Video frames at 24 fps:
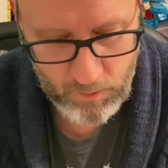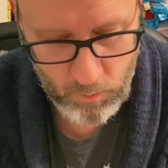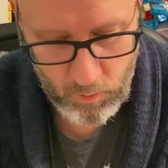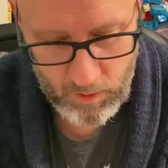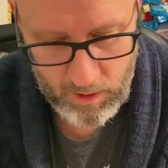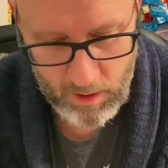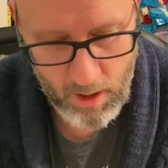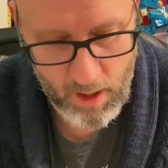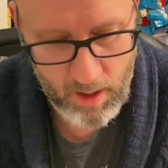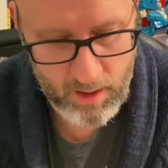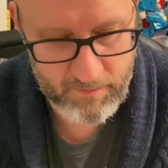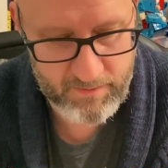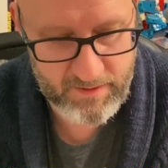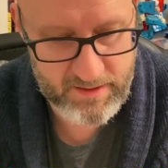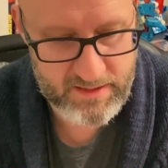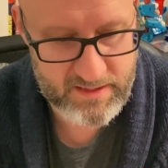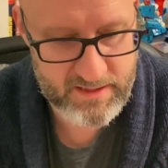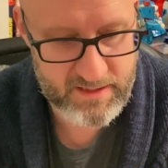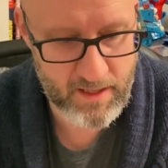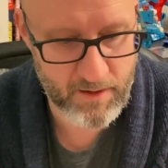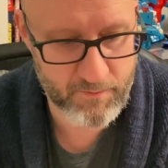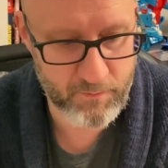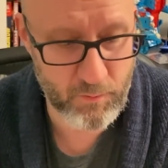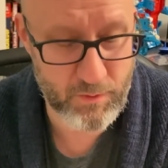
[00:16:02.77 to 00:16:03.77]
where all of his
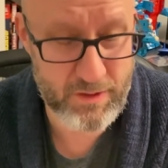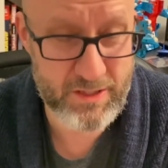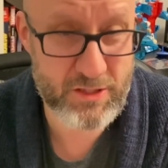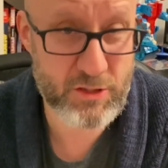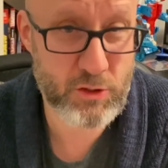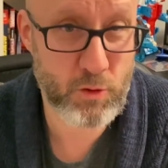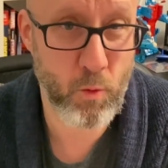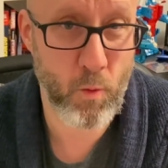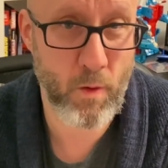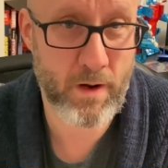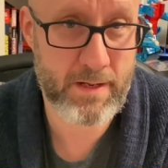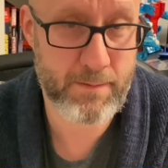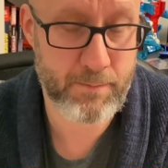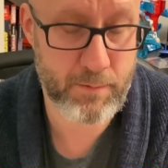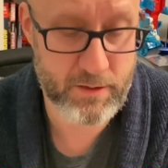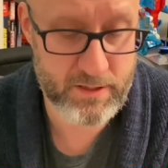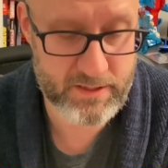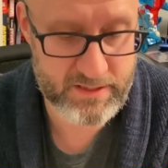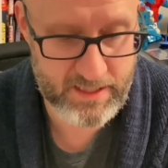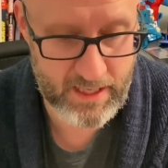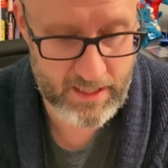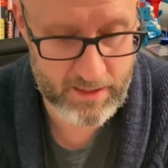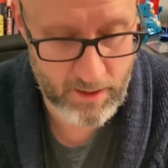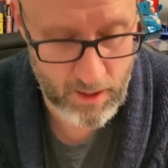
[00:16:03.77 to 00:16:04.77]
stuff was
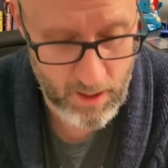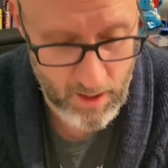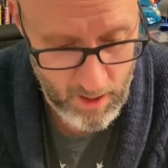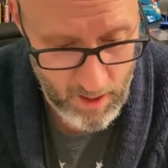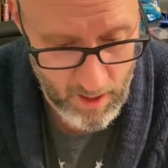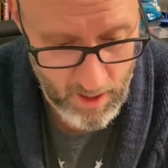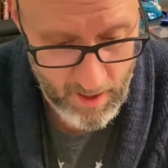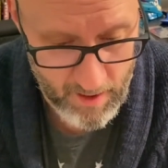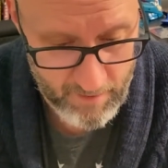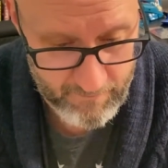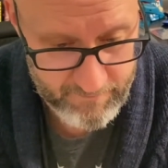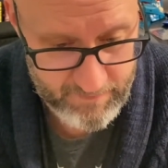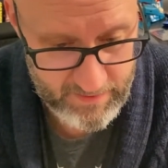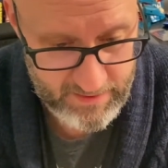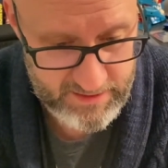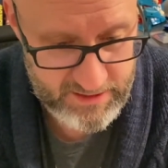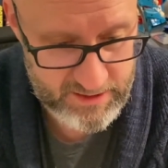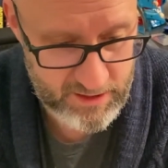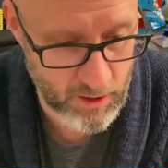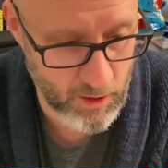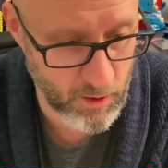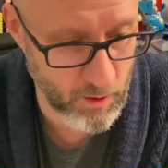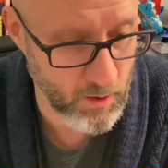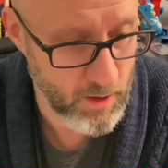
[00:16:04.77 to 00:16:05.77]
20% off, and
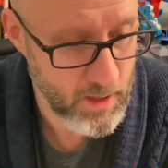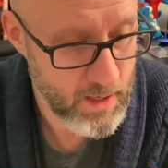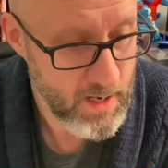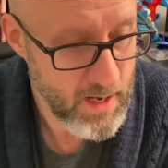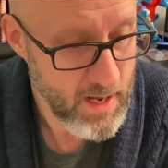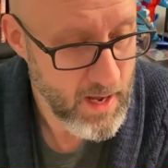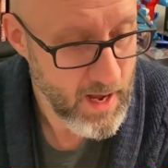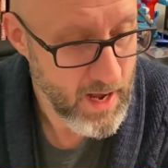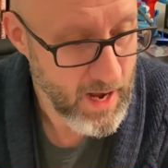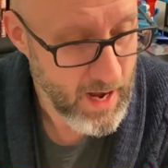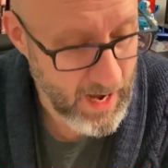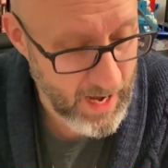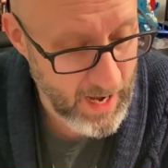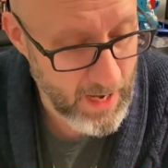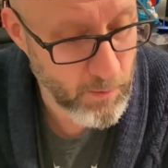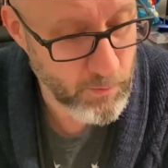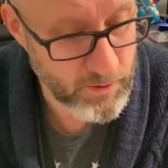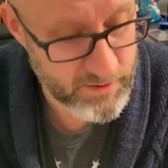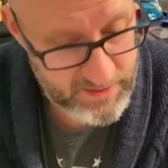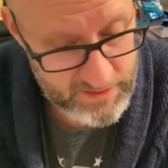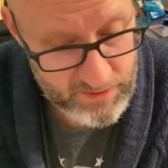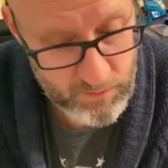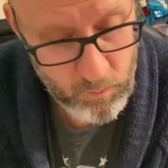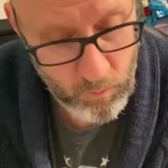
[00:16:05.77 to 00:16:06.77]
so I
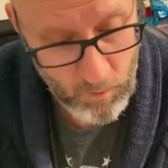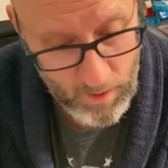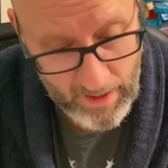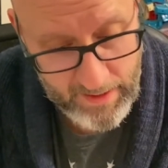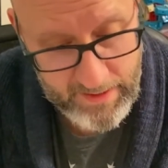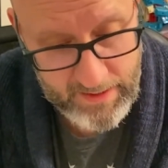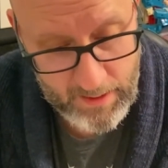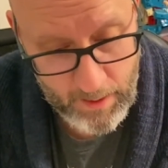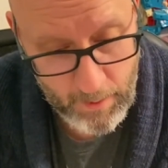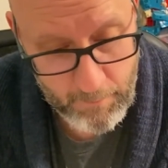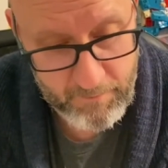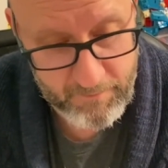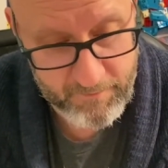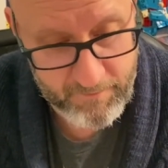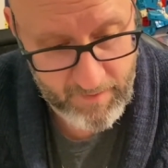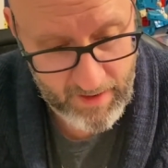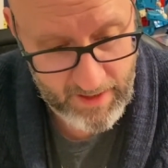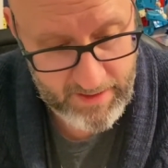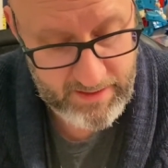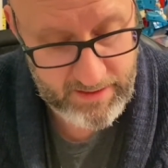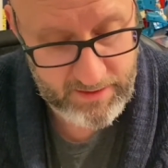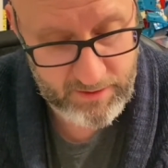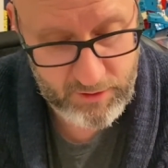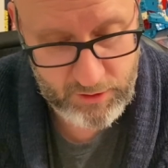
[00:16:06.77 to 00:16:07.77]
did wind up
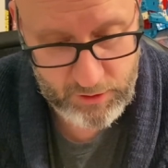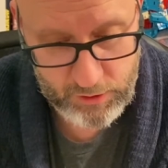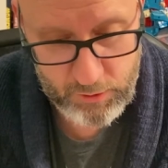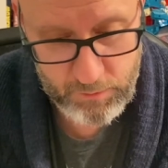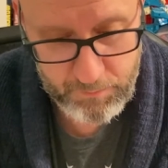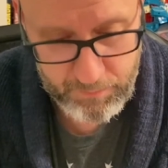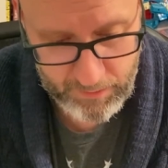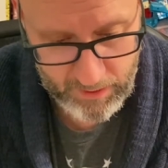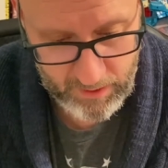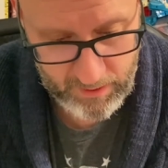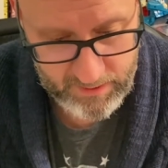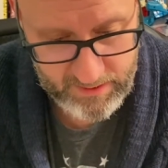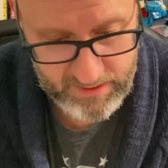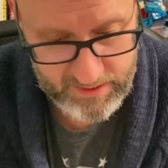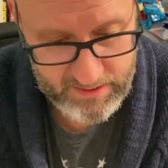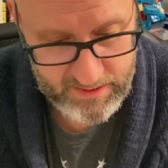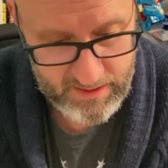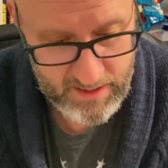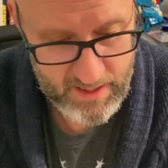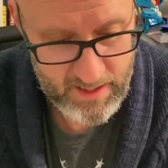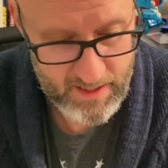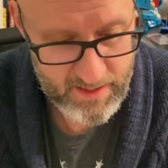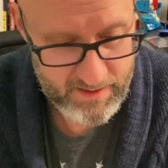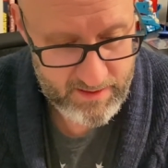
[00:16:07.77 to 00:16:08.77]
finding 2 books.
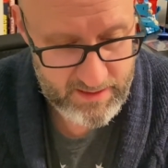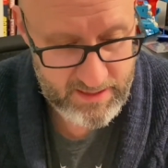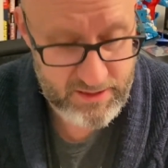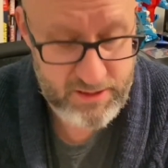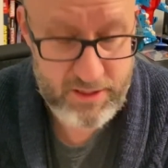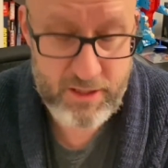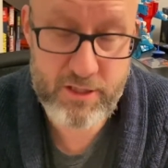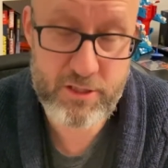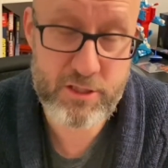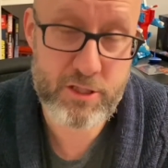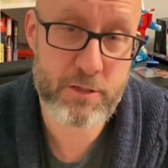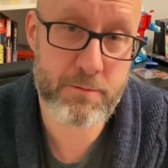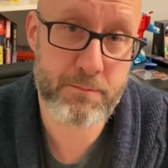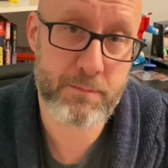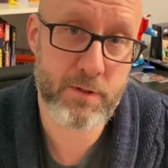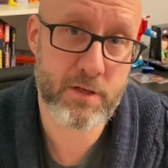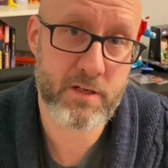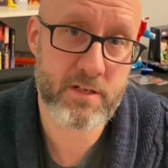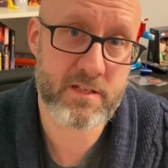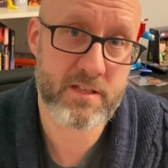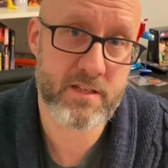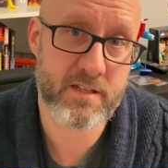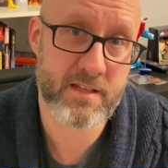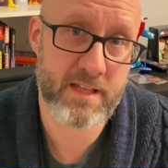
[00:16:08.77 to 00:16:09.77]
These are the 2
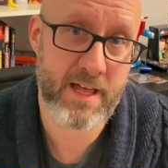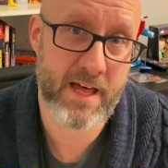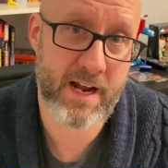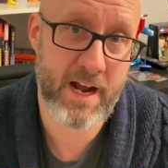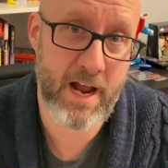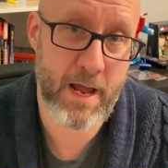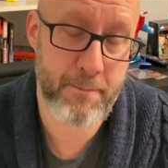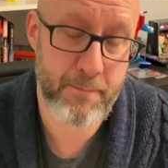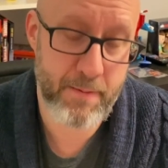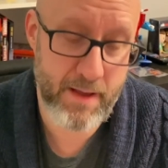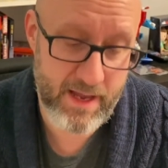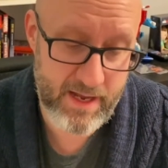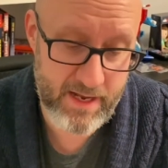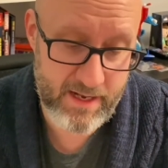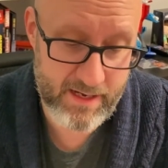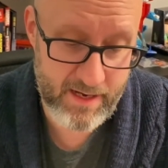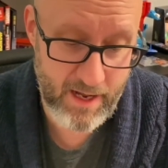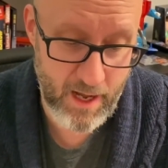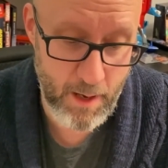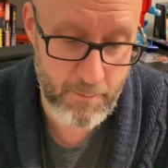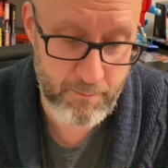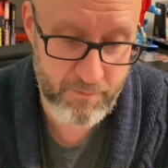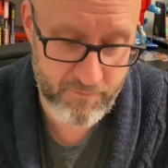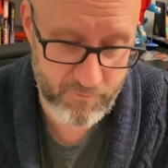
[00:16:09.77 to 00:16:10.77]
books that I paid
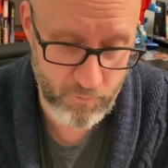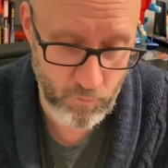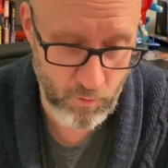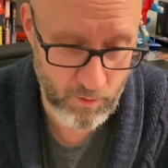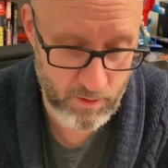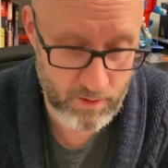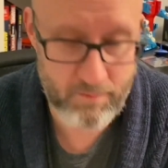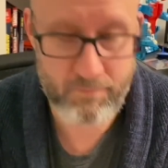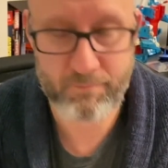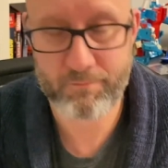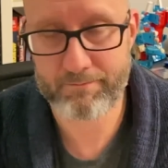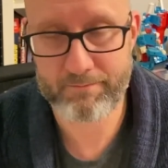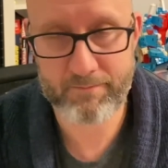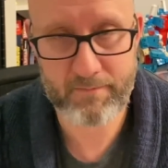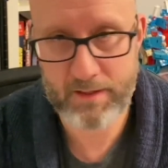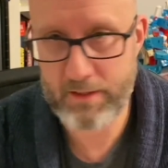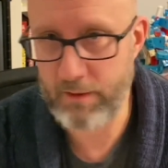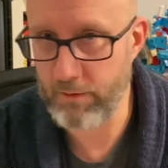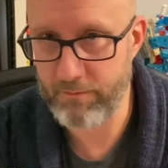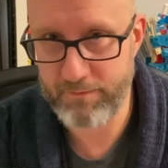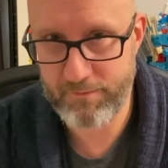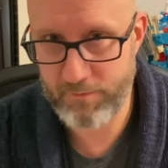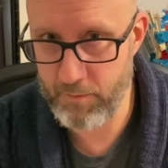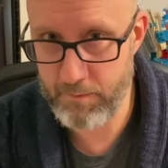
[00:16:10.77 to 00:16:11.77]
up for,
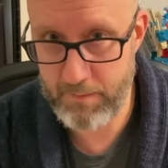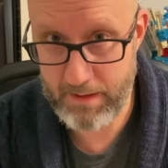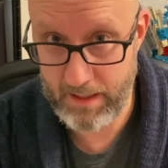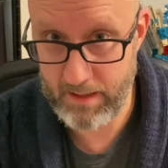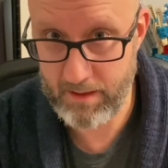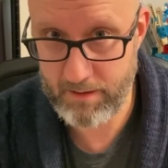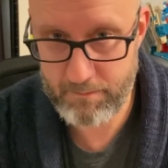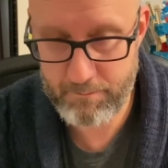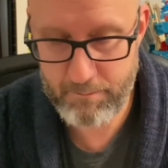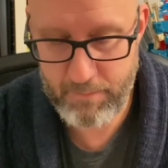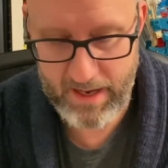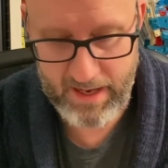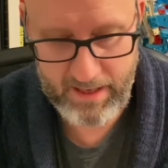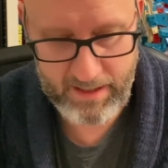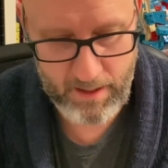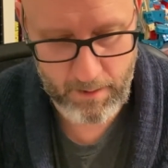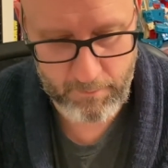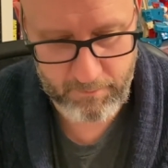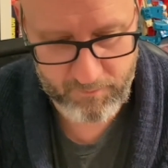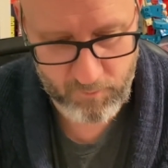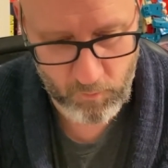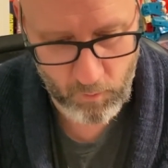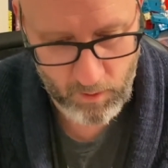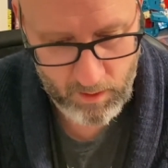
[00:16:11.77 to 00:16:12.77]
for me, paid
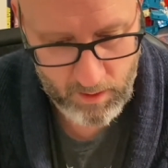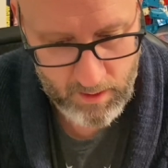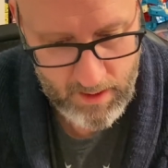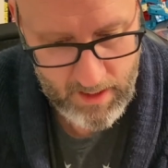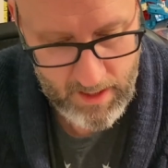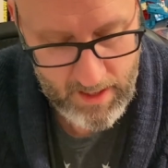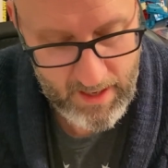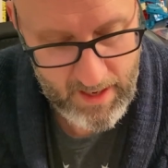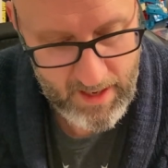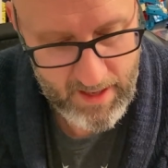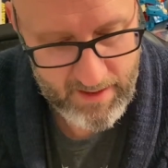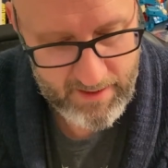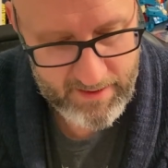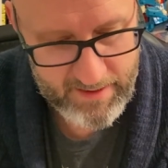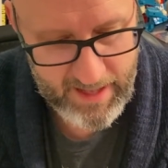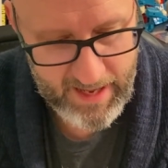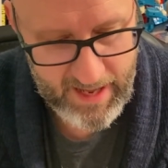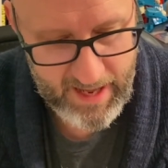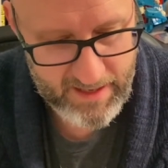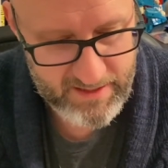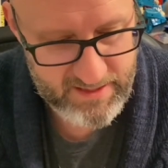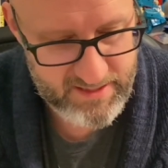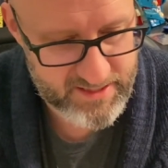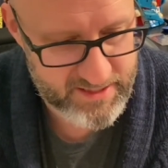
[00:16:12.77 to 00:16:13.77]
up for. They
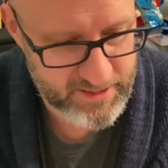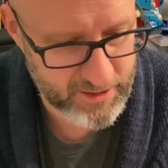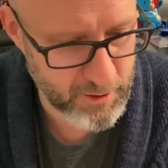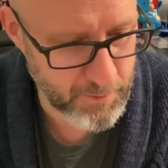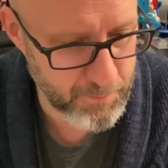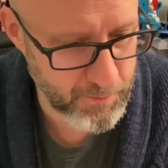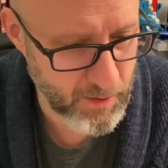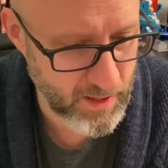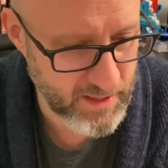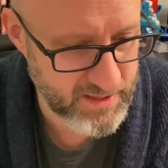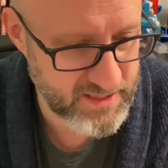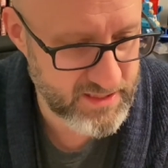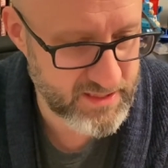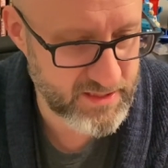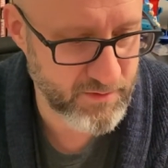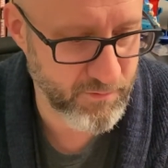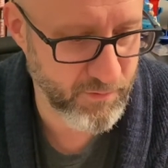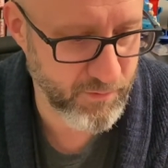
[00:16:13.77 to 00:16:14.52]
had sticker prices of